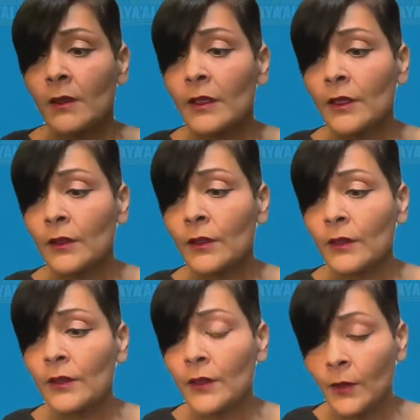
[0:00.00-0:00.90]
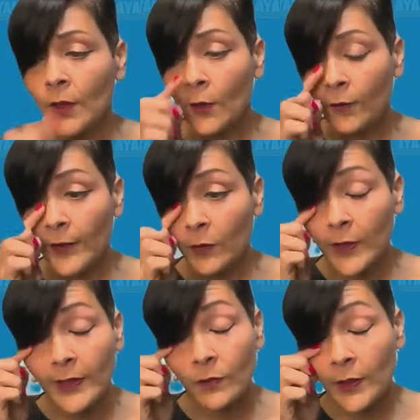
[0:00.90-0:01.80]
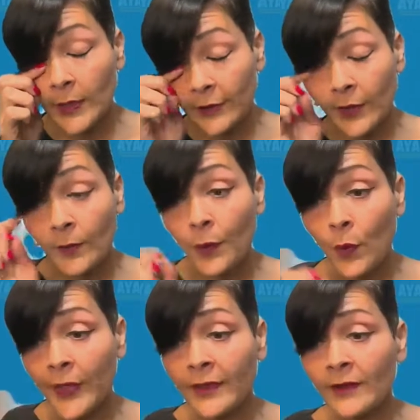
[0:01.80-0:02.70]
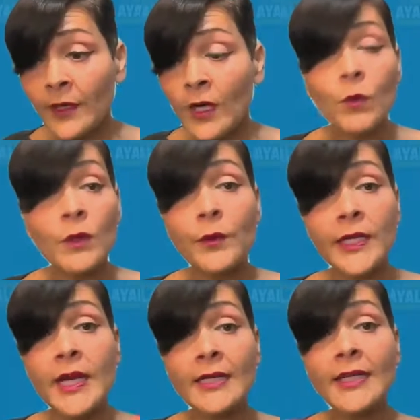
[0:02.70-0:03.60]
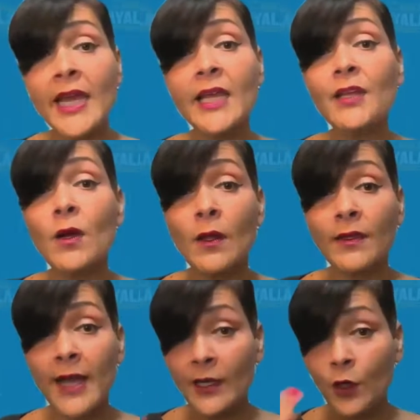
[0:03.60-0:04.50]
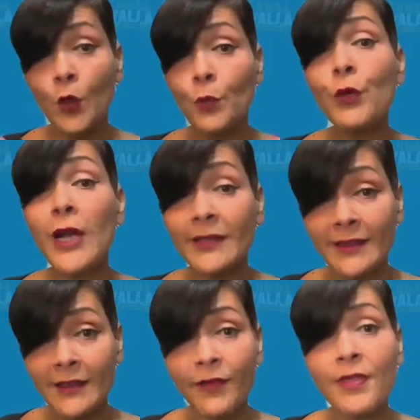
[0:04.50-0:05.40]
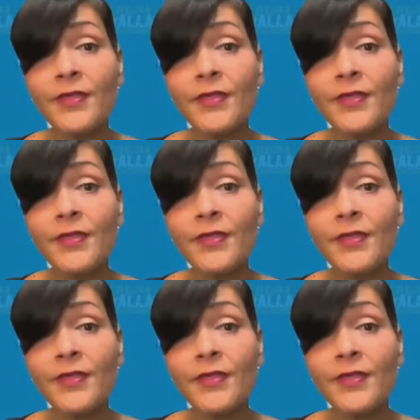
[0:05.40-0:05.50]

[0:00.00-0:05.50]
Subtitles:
hopefully one day we'll get to the point where we're not taking on that oppressive